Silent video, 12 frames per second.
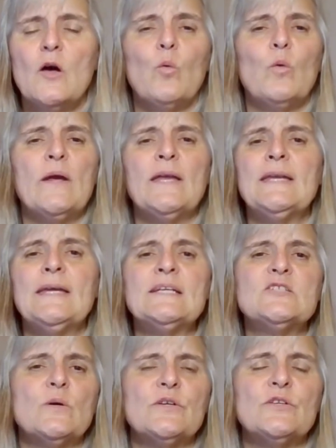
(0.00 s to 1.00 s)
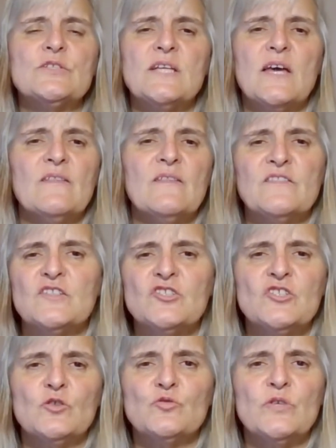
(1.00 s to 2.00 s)
We need to understand that the
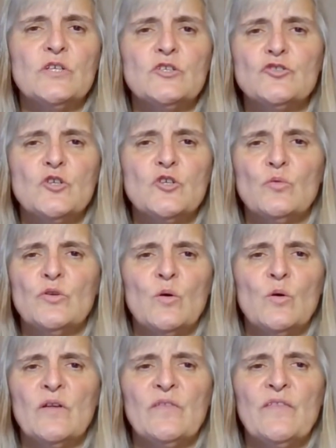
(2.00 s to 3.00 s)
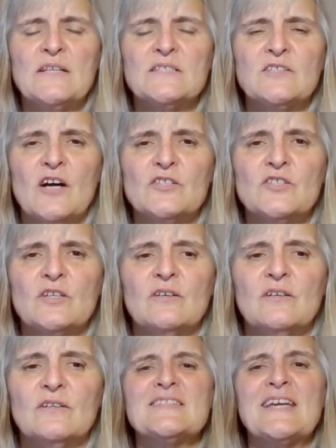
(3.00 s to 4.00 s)
children don't know that that's
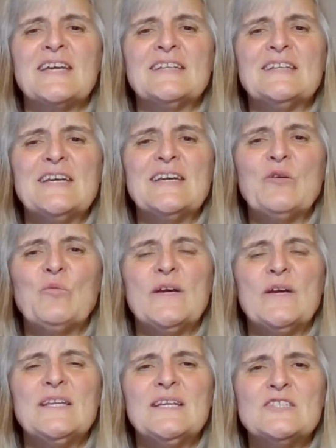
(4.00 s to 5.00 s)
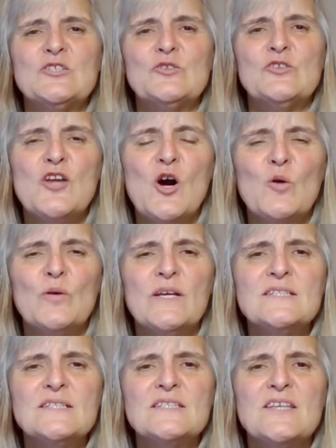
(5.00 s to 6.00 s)
logical. Secondly, we need to
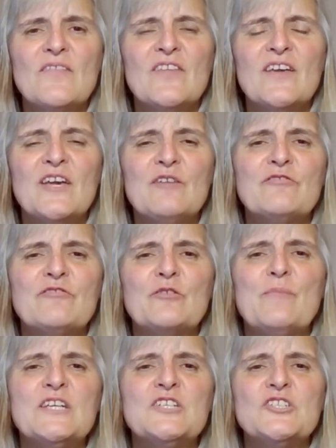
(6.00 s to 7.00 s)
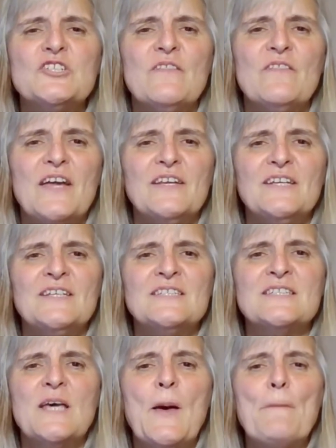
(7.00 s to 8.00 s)
notice the information that
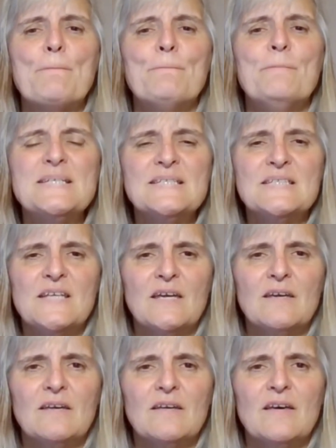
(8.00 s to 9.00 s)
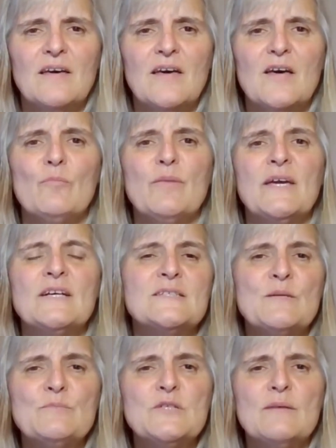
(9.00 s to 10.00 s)
is missing, because
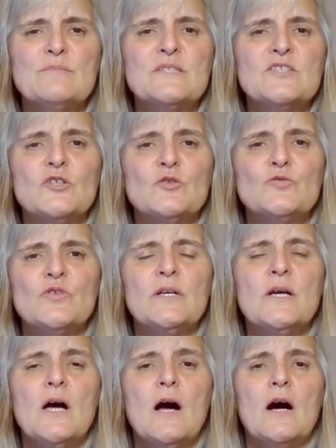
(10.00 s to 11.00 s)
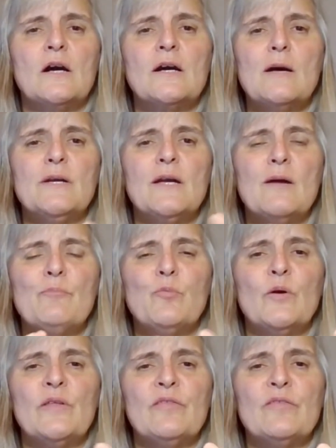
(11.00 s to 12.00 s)
sometimes children are coming up
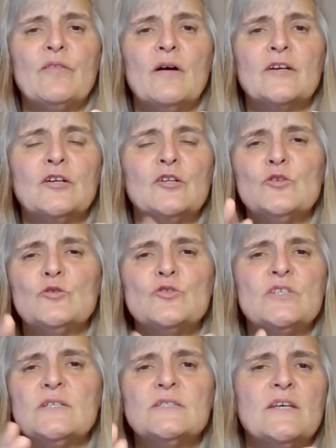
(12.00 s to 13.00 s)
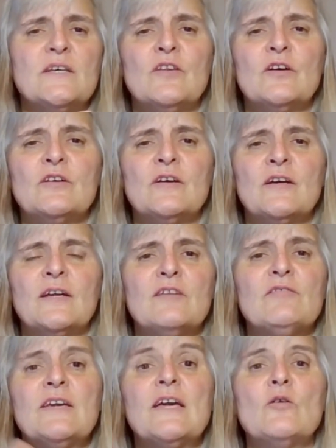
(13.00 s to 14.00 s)
with conclusions and they're
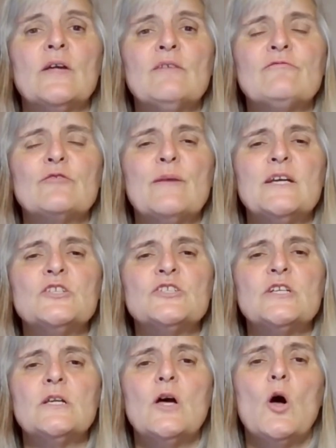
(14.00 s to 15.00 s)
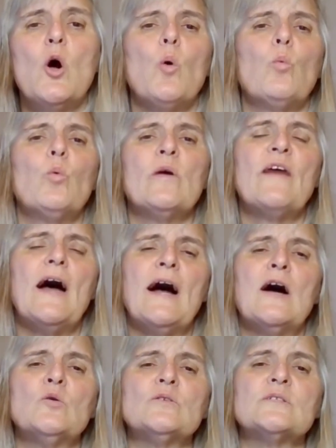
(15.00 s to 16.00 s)
giving out information
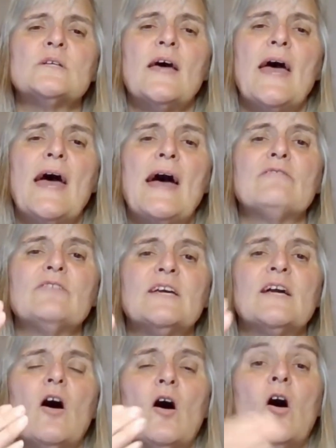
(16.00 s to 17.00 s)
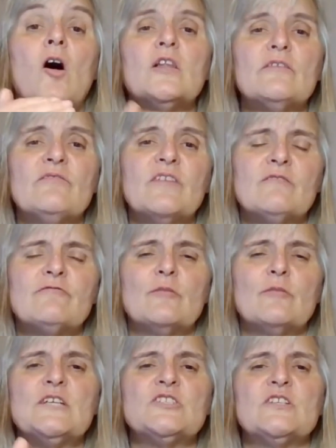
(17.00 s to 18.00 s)
without having all of the
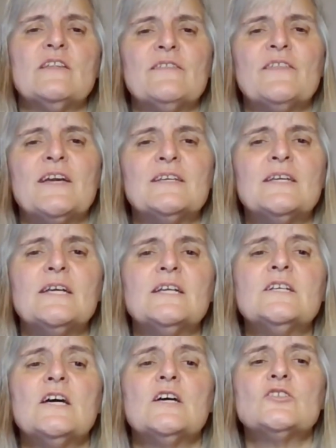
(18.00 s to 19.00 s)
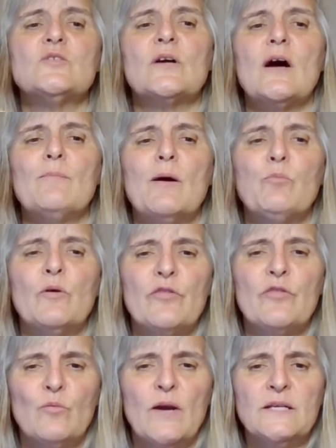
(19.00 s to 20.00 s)
information that they need to come up with
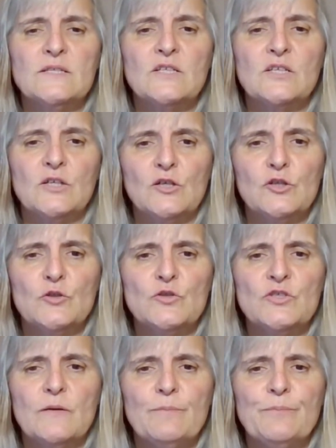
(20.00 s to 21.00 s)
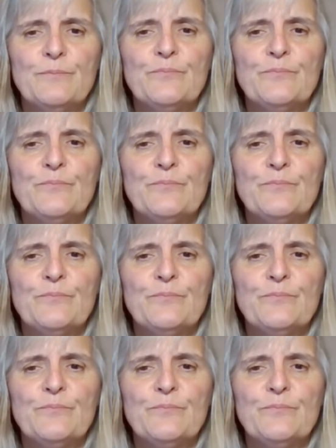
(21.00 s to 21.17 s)
the right conclusion.